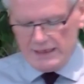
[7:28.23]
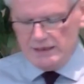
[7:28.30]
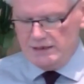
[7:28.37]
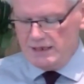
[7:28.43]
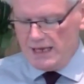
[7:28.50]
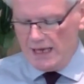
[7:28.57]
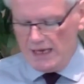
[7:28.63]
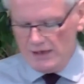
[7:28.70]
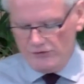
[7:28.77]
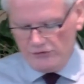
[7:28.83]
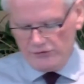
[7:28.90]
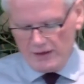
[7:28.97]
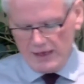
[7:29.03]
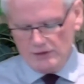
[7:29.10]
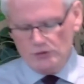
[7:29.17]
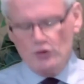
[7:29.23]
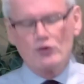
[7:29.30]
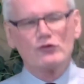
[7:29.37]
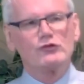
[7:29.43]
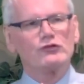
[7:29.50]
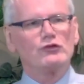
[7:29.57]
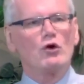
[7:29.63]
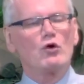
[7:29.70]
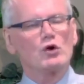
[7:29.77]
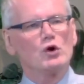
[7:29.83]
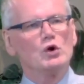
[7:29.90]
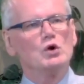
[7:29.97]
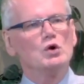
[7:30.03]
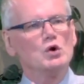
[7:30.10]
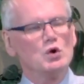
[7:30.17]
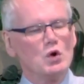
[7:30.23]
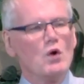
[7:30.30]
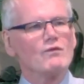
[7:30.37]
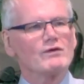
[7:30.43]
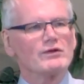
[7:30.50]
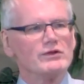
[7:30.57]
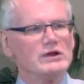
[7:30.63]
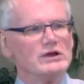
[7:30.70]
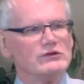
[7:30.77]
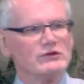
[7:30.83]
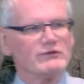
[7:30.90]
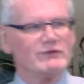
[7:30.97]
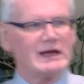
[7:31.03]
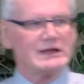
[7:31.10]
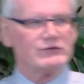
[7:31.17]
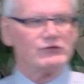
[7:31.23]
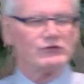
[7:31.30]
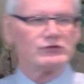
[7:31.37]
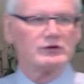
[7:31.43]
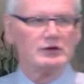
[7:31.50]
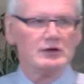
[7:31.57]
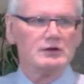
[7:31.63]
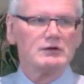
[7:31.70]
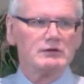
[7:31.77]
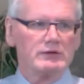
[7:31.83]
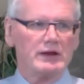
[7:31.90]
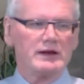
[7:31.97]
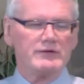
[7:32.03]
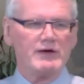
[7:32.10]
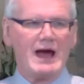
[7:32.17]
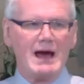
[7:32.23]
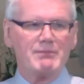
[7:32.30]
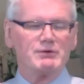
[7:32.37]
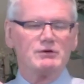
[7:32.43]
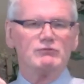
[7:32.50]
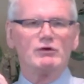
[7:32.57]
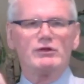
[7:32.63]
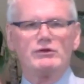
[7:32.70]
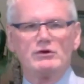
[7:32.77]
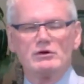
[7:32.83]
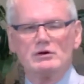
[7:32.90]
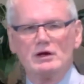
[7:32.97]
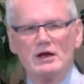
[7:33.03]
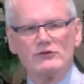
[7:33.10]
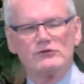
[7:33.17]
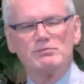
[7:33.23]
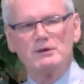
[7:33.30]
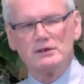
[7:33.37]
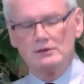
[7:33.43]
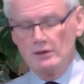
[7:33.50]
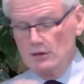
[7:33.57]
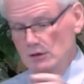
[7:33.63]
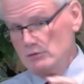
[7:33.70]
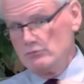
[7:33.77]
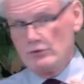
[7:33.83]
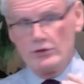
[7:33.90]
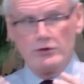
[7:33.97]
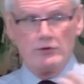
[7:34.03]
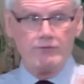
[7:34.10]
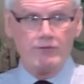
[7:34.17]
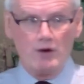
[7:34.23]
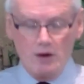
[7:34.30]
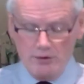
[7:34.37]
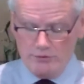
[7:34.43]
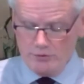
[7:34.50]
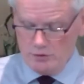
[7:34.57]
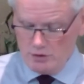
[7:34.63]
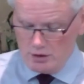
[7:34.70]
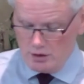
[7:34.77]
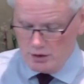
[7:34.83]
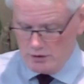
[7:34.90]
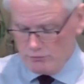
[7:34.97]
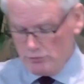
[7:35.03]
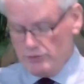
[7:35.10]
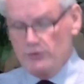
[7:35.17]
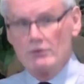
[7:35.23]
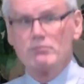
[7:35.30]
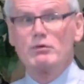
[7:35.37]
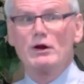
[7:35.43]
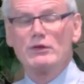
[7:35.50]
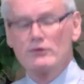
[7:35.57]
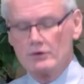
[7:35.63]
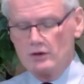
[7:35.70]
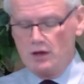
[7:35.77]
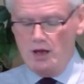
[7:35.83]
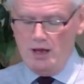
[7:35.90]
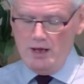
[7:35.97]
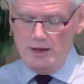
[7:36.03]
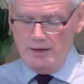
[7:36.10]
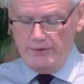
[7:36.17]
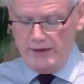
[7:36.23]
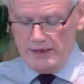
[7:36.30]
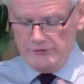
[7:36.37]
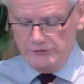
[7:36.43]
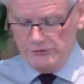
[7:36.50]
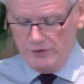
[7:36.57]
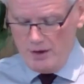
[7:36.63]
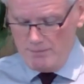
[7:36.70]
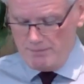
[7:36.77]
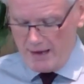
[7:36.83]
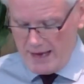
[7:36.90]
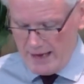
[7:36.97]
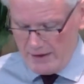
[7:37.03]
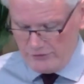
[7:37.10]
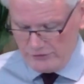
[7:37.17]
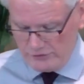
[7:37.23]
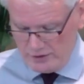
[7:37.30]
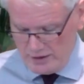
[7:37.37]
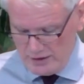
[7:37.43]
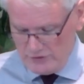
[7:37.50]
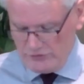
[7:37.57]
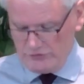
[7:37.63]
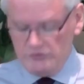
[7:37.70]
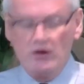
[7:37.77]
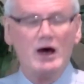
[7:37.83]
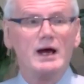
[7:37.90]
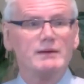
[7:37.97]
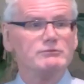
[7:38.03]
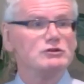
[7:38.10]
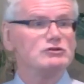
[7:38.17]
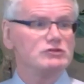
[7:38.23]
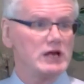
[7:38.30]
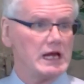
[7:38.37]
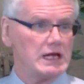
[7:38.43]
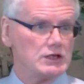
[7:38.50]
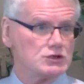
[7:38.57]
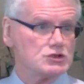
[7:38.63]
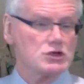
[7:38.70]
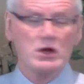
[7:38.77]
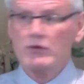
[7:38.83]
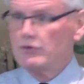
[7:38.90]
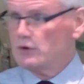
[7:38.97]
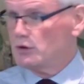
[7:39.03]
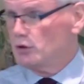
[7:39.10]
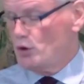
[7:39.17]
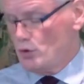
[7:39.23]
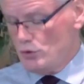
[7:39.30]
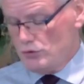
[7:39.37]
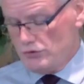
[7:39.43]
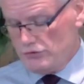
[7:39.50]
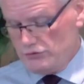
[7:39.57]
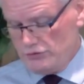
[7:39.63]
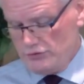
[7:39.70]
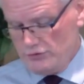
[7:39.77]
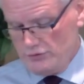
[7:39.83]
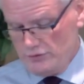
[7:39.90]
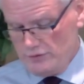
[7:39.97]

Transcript: indicates that your sorrow over these events that have happened with your husband, with your father-in-law, with your brother-in-law, that's past. It's time to change the clothes.